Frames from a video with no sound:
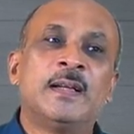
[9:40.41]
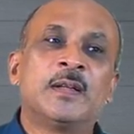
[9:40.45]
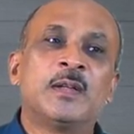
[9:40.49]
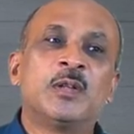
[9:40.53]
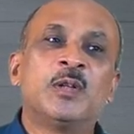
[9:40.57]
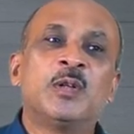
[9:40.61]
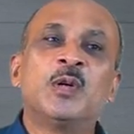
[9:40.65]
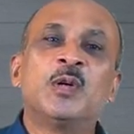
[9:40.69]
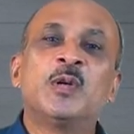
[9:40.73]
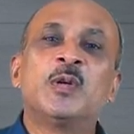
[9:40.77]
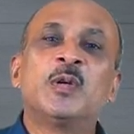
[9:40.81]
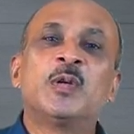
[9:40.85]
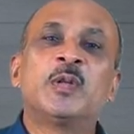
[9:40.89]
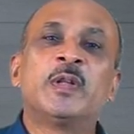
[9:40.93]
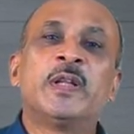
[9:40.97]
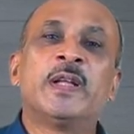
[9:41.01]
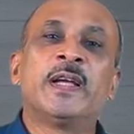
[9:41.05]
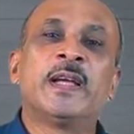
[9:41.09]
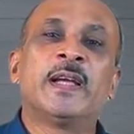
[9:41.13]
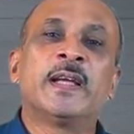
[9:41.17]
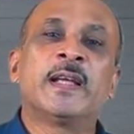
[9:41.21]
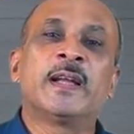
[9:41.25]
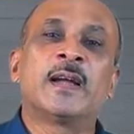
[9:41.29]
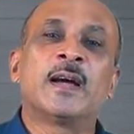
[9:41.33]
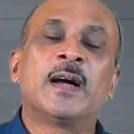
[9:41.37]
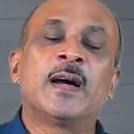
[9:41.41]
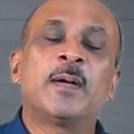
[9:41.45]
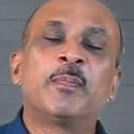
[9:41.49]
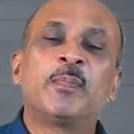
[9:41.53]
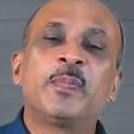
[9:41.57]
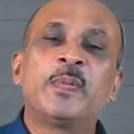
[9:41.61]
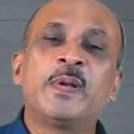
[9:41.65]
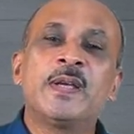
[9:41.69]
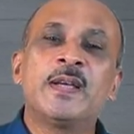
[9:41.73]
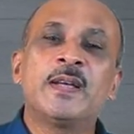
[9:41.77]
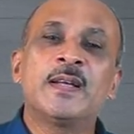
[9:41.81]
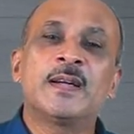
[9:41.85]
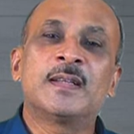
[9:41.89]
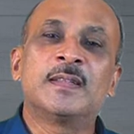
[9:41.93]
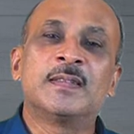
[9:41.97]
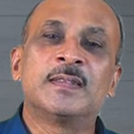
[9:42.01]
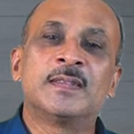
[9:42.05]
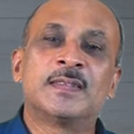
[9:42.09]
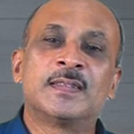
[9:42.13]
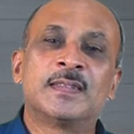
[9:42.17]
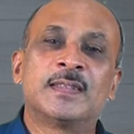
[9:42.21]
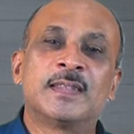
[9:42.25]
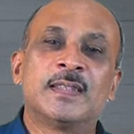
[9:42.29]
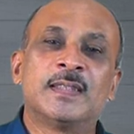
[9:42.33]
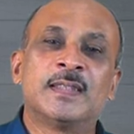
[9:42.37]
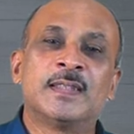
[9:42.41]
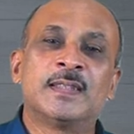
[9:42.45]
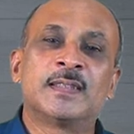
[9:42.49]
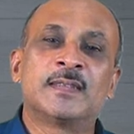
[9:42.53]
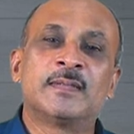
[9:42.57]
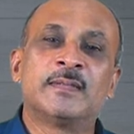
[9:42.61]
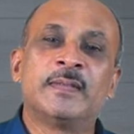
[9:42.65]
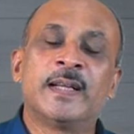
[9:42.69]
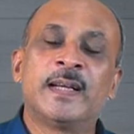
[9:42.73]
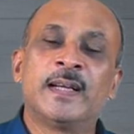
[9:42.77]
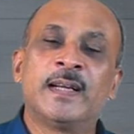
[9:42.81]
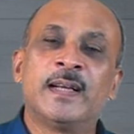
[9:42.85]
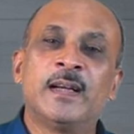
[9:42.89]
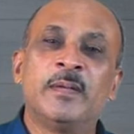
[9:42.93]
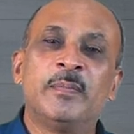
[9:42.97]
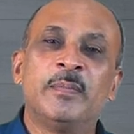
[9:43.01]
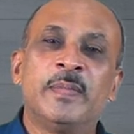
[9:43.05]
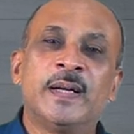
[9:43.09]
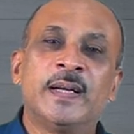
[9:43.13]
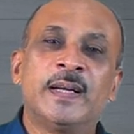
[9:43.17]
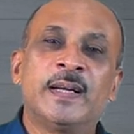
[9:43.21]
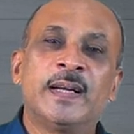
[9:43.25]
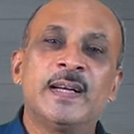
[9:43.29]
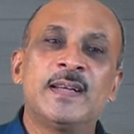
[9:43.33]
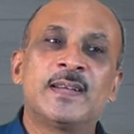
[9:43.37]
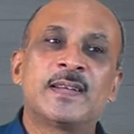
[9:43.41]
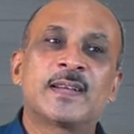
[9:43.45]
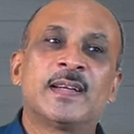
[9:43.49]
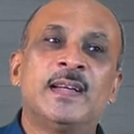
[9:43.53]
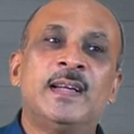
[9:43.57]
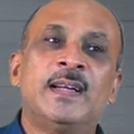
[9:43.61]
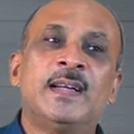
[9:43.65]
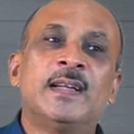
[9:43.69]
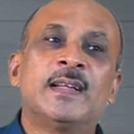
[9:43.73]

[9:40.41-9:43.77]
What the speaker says: Though their appearance is very limited,